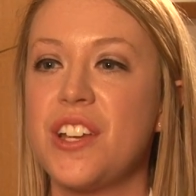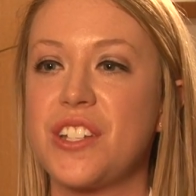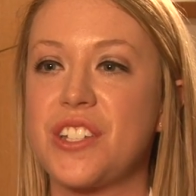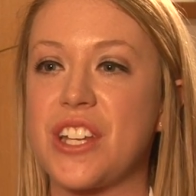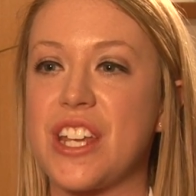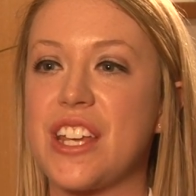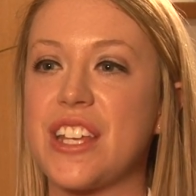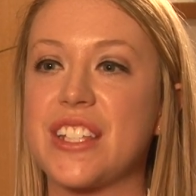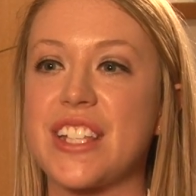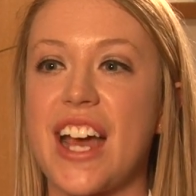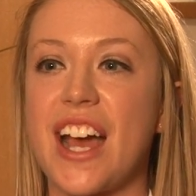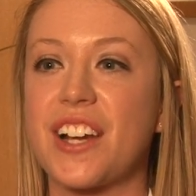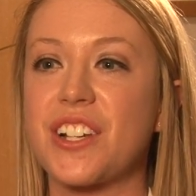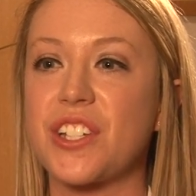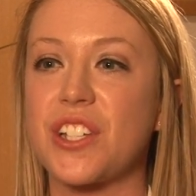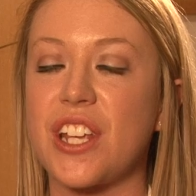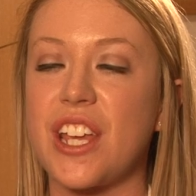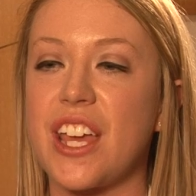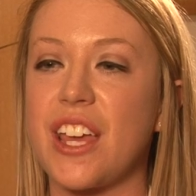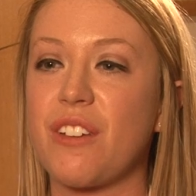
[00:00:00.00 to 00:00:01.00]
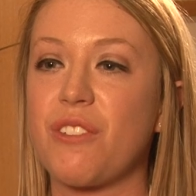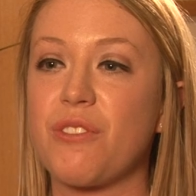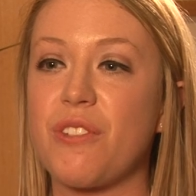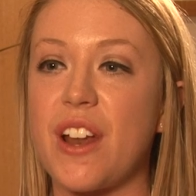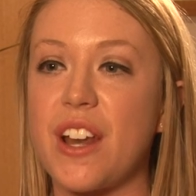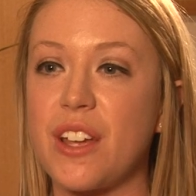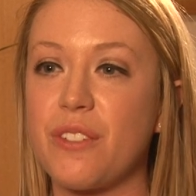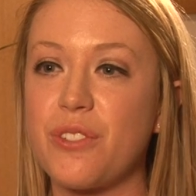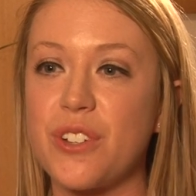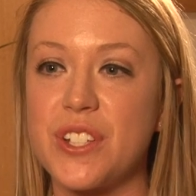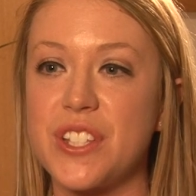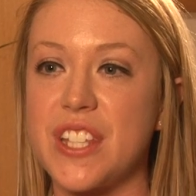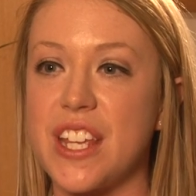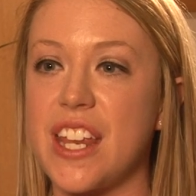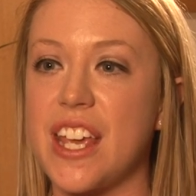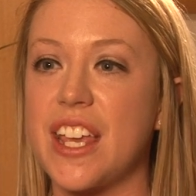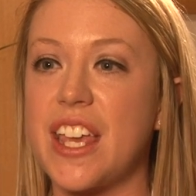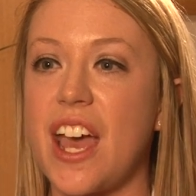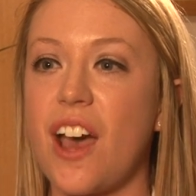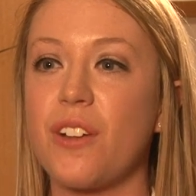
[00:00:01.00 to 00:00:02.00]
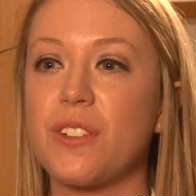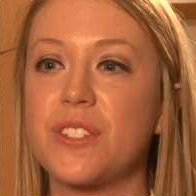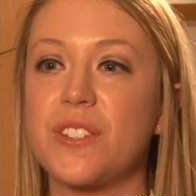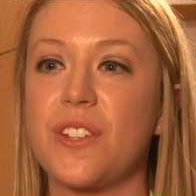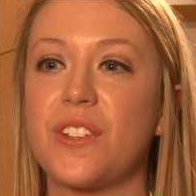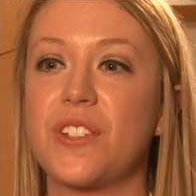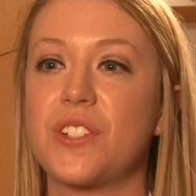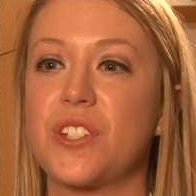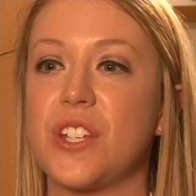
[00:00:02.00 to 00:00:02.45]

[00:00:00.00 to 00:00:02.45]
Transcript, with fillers: She's actually running for city council.